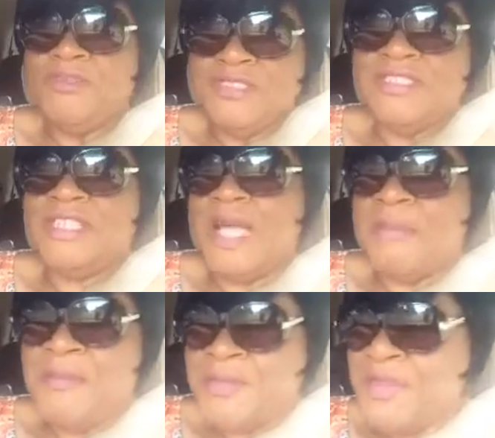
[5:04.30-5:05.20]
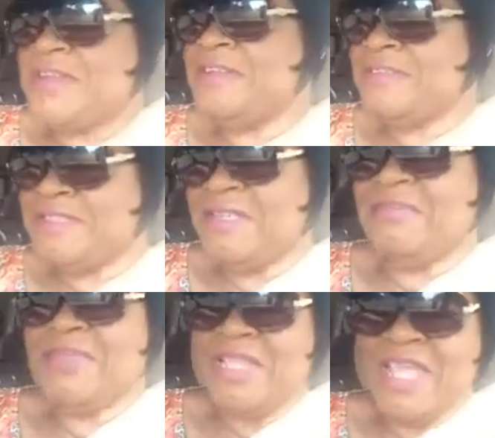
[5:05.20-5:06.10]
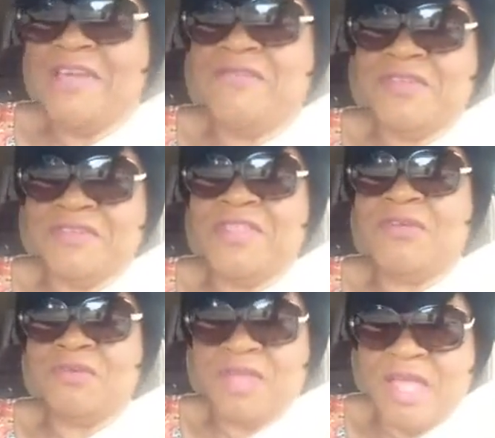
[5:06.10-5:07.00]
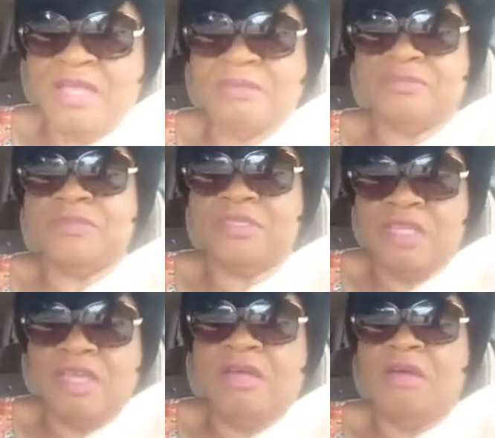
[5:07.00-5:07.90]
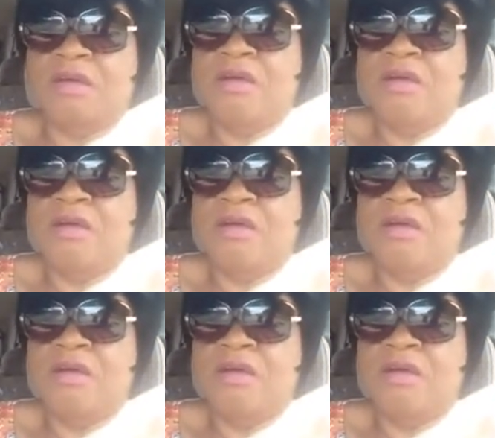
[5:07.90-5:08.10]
Most of the time I'm cooking something every single night. Yeah.